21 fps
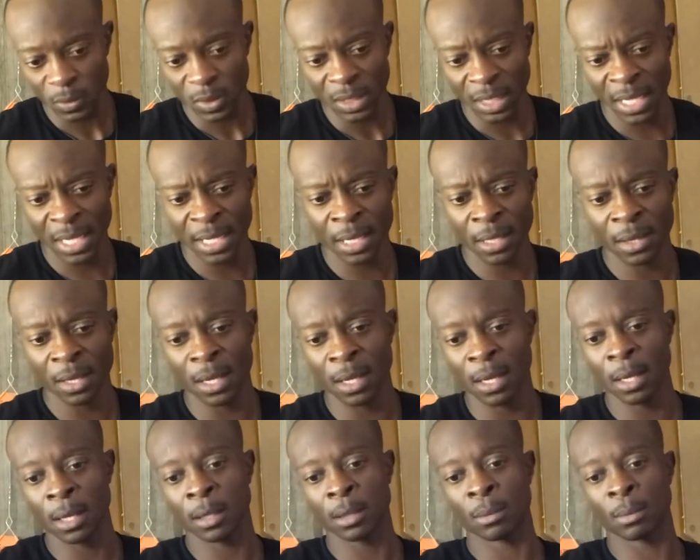
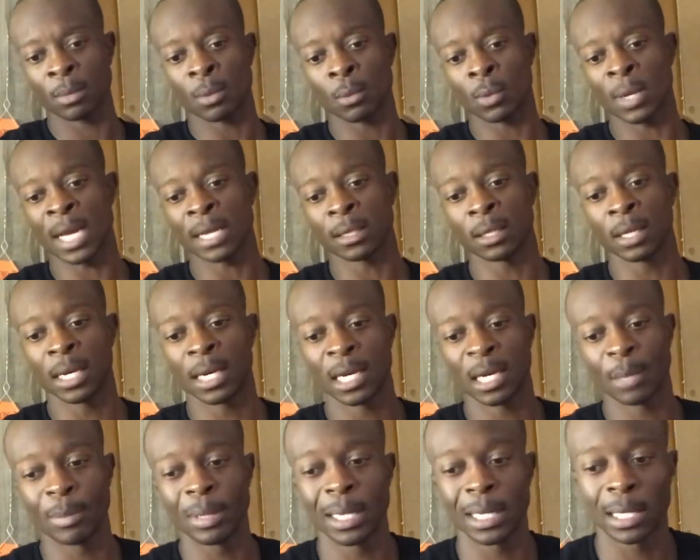anything, without the gun
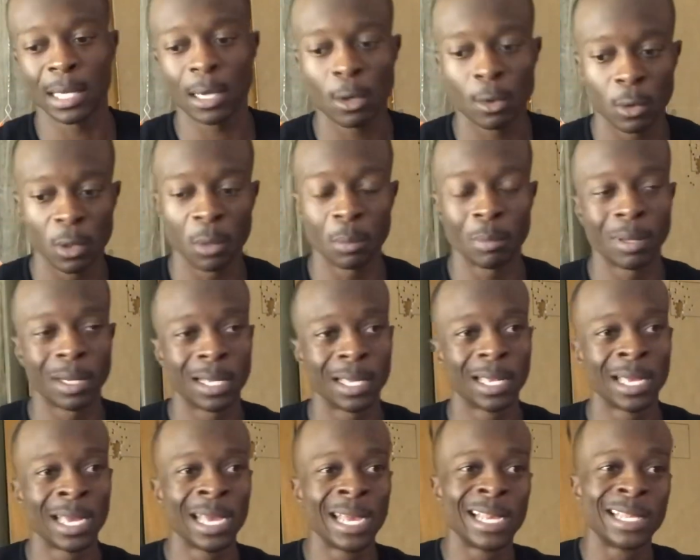being loaded, but
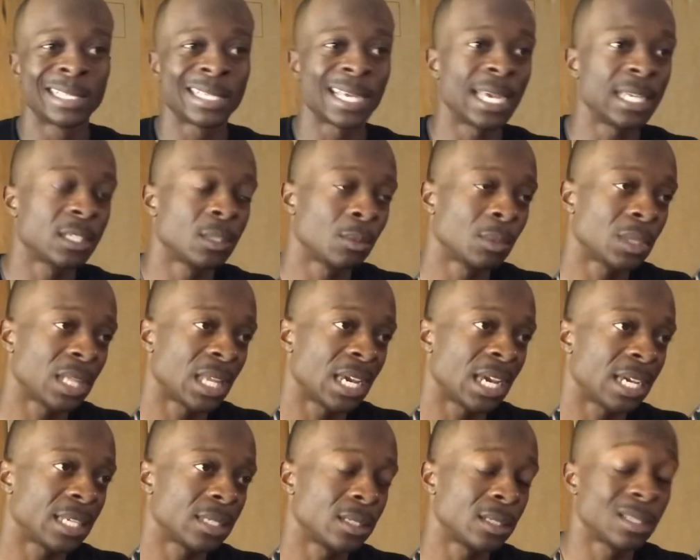take some
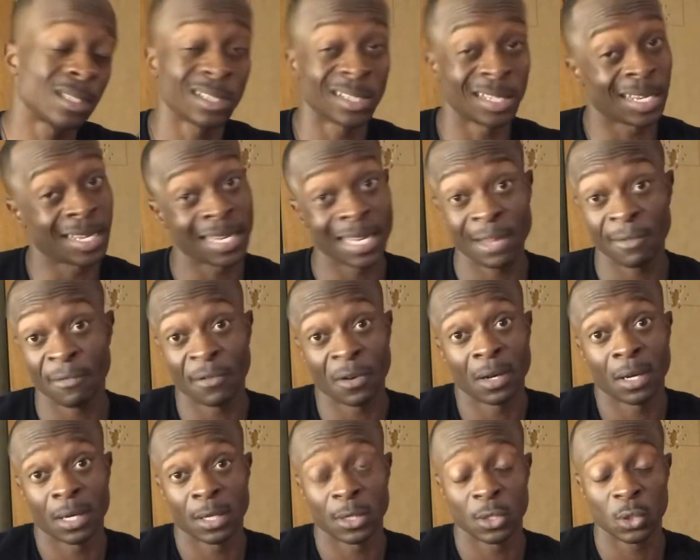classes, and they
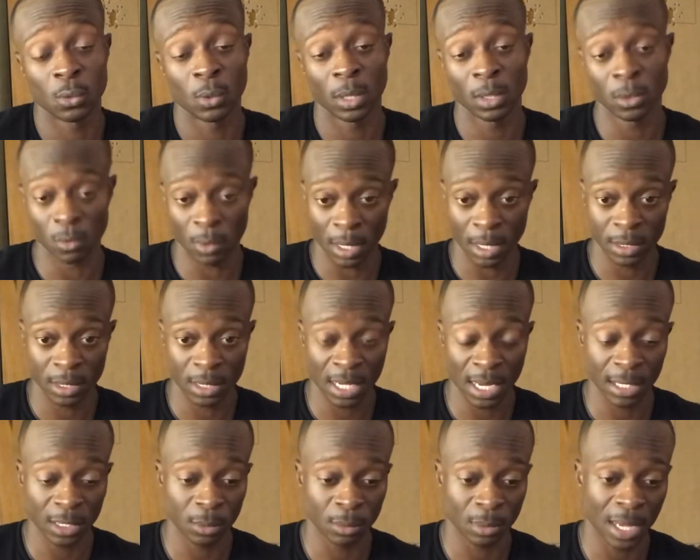fun too anyway.
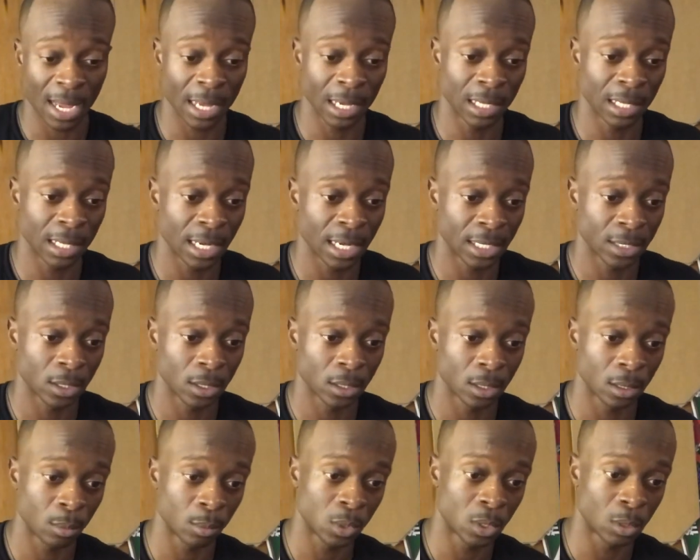Take some night classes,
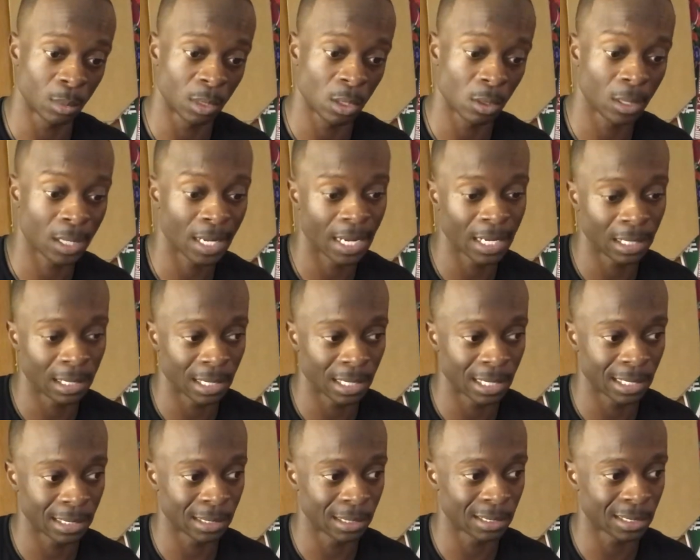some low light
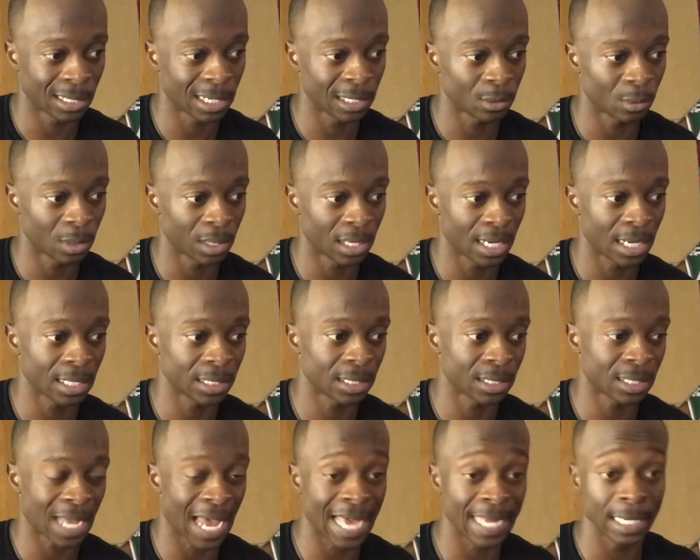classes, take some classes.
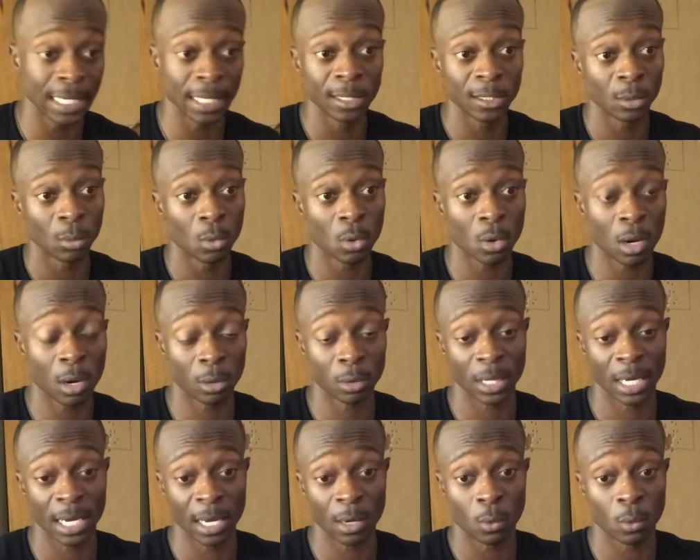I need some more. I only
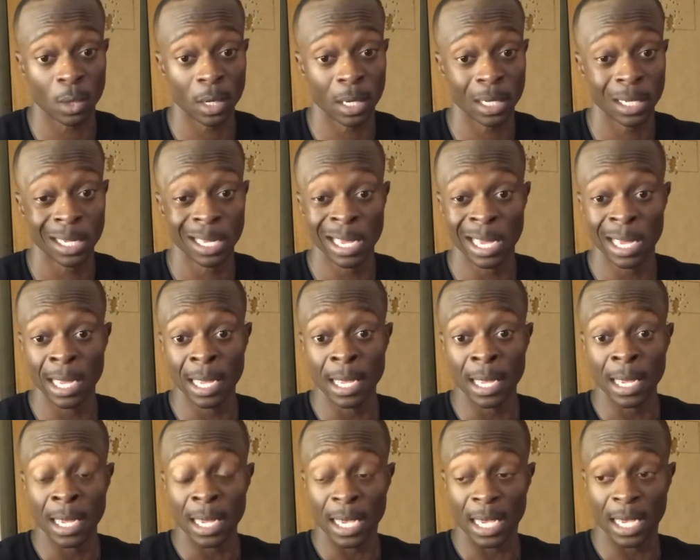had one,
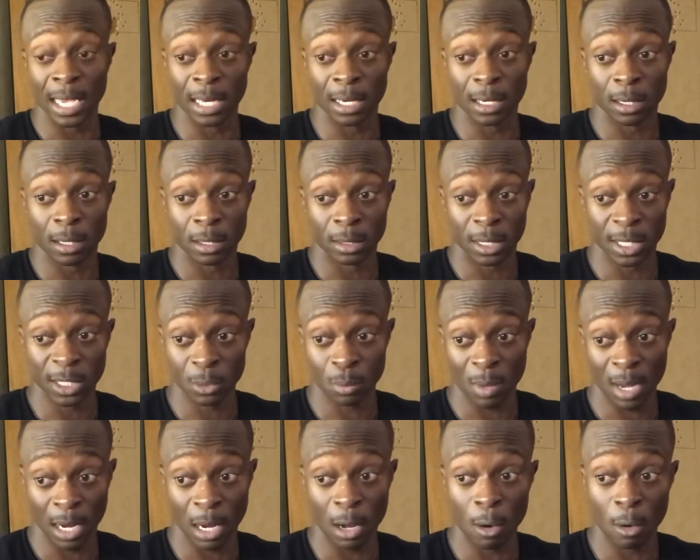and that's
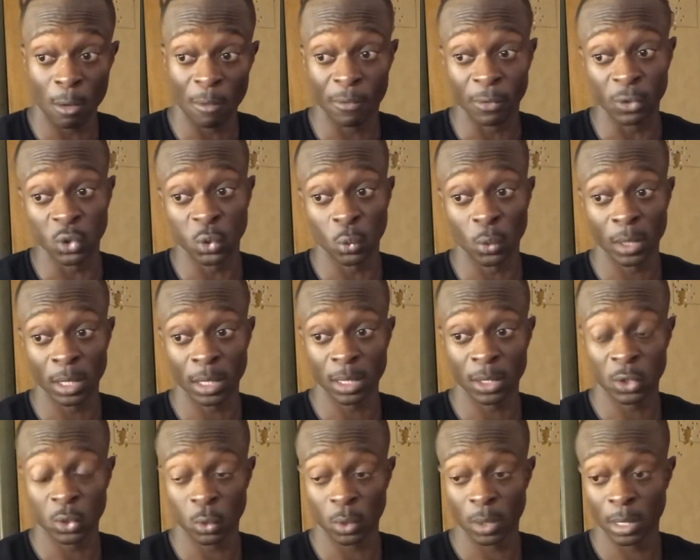my goal for
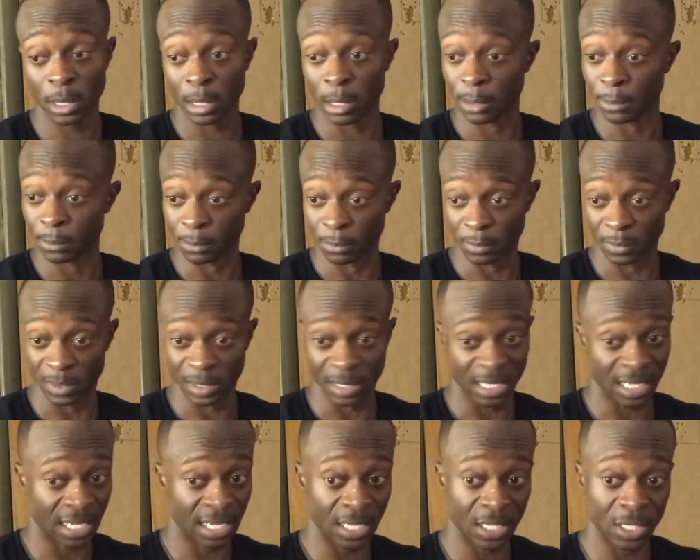2020
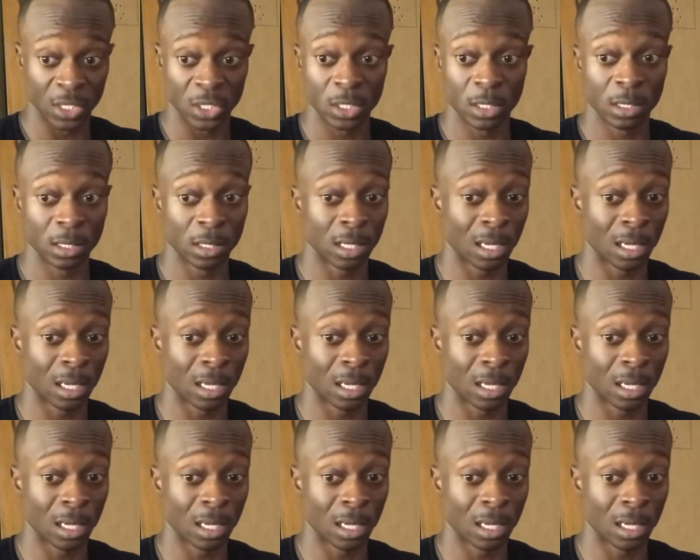is